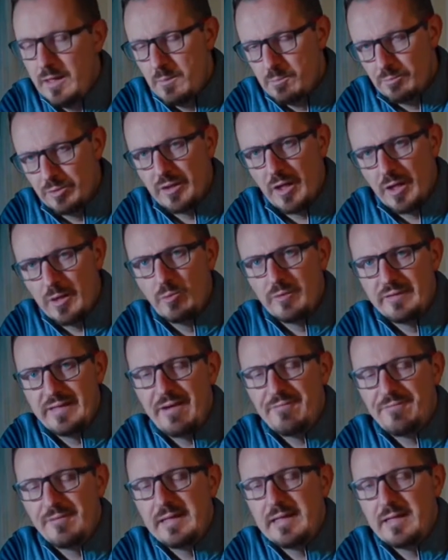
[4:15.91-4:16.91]
But I would
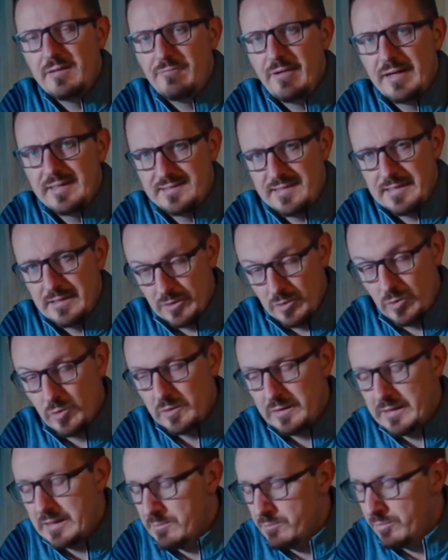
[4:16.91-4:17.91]
definitely invest in a good
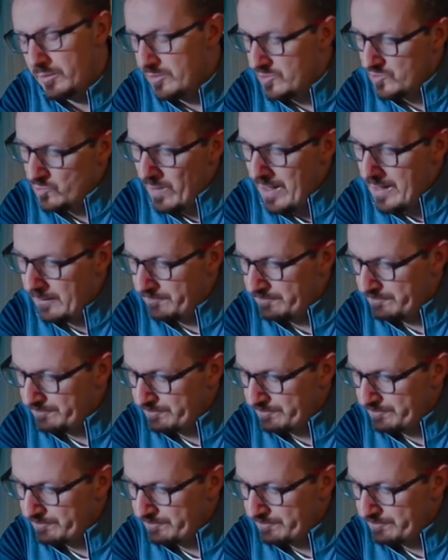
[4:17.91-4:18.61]
gimbal as well.